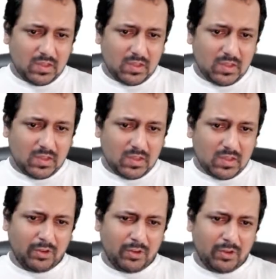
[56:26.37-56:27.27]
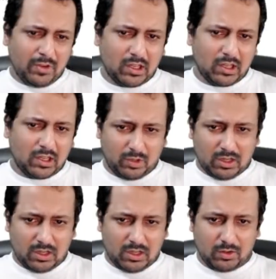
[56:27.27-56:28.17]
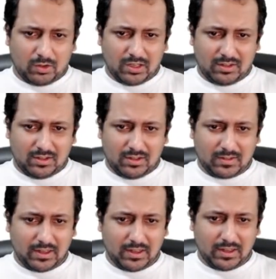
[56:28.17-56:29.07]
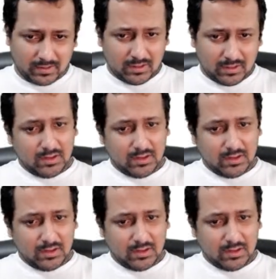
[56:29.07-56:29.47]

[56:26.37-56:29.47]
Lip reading: So what we are using is we are using SE-ResNext,